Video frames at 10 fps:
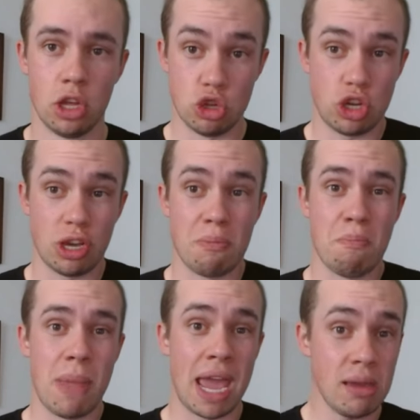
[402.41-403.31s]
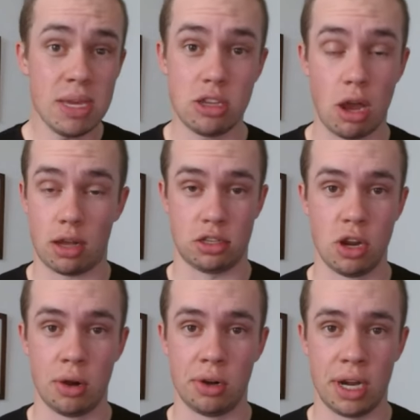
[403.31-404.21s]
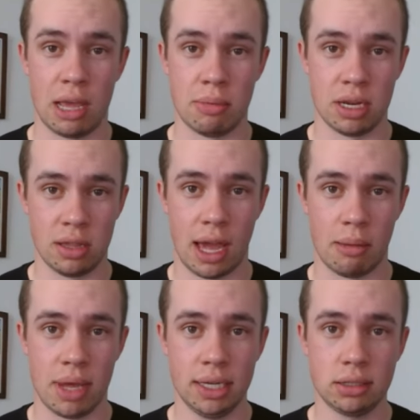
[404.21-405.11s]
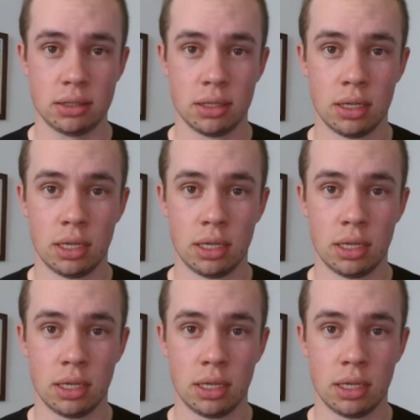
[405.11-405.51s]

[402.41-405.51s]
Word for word: You could maybe toss Notre Dame into that mix,